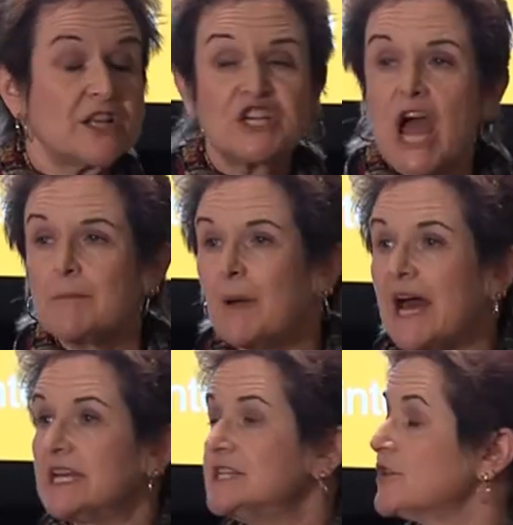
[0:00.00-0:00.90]
A
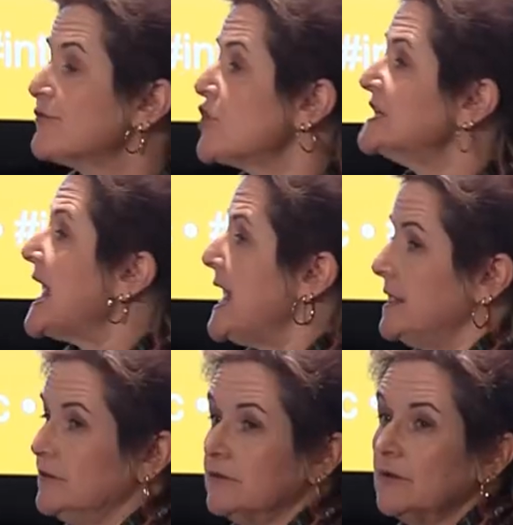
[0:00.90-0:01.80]
chatbot is a front
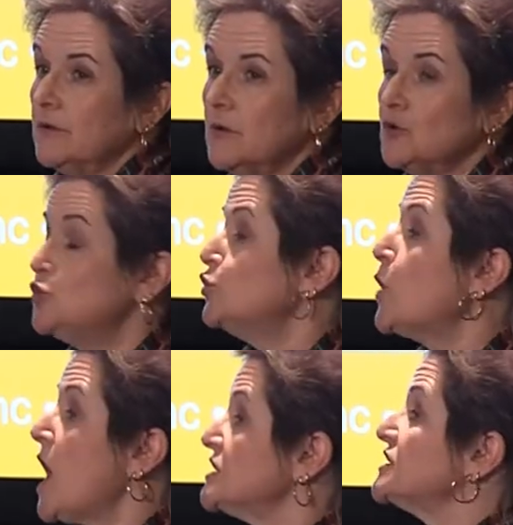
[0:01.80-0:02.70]
end
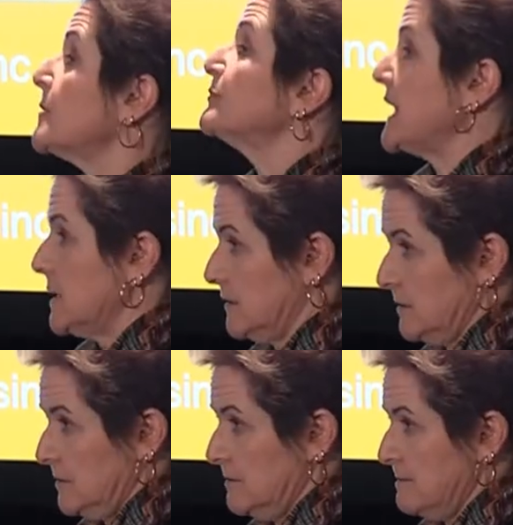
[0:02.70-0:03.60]
to a something.
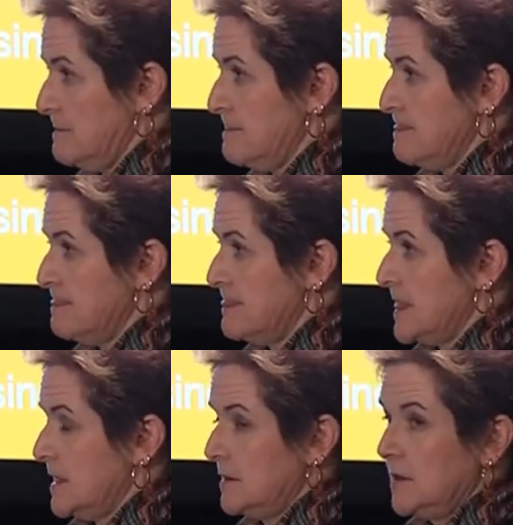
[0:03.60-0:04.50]

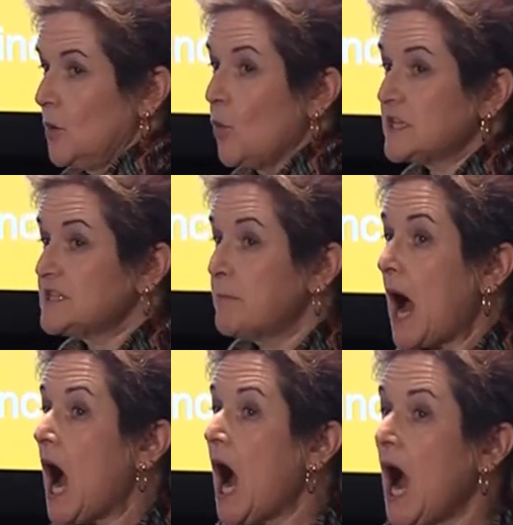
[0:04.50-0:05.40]
What's
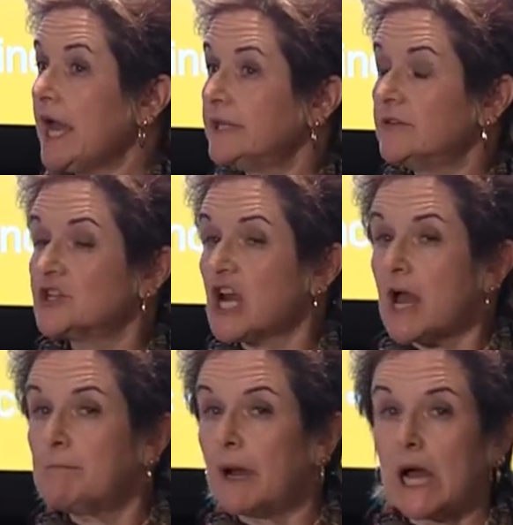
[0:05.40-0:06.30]
behind the
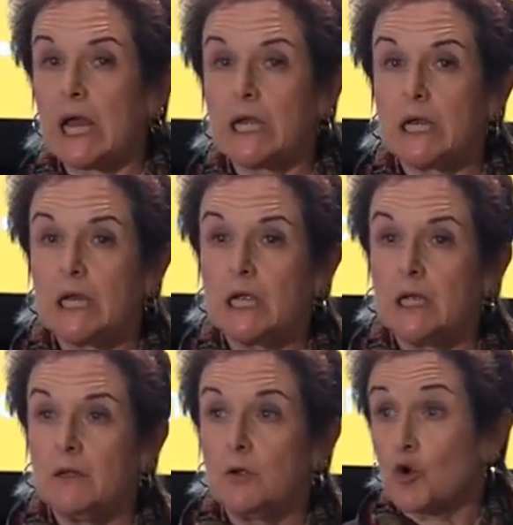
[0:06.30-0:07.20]
chatbot
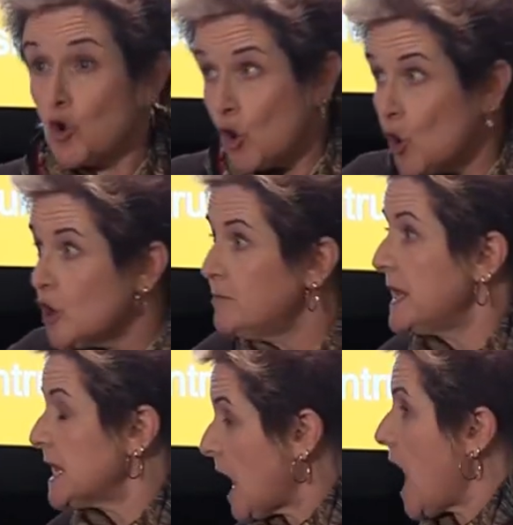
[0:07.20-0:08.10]
could be
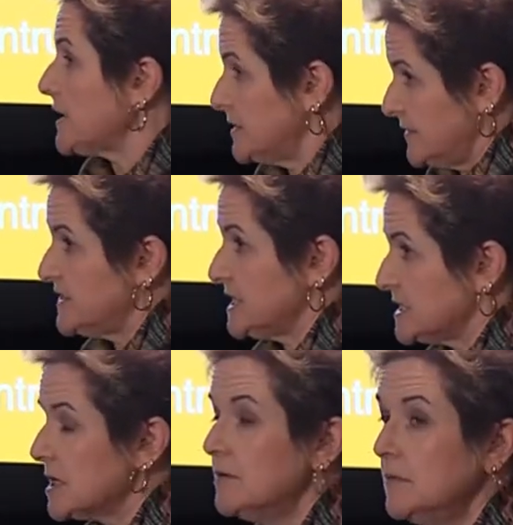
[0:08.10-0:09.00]
a cognitive
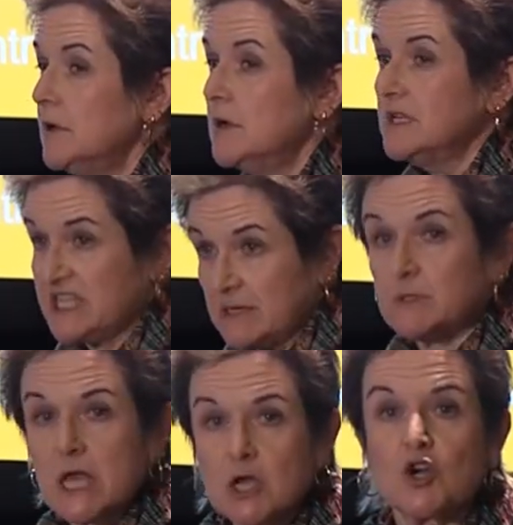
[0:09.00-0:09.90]
system.
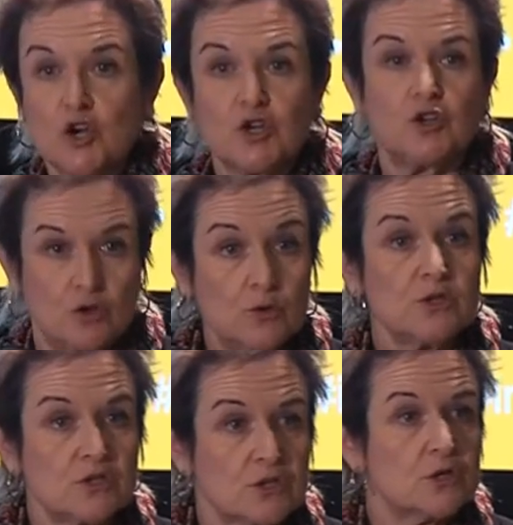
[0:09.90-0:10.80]
Seems like a good
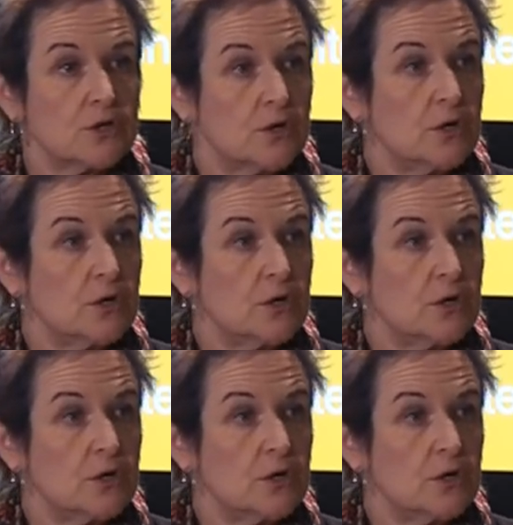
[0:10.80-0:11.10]
use.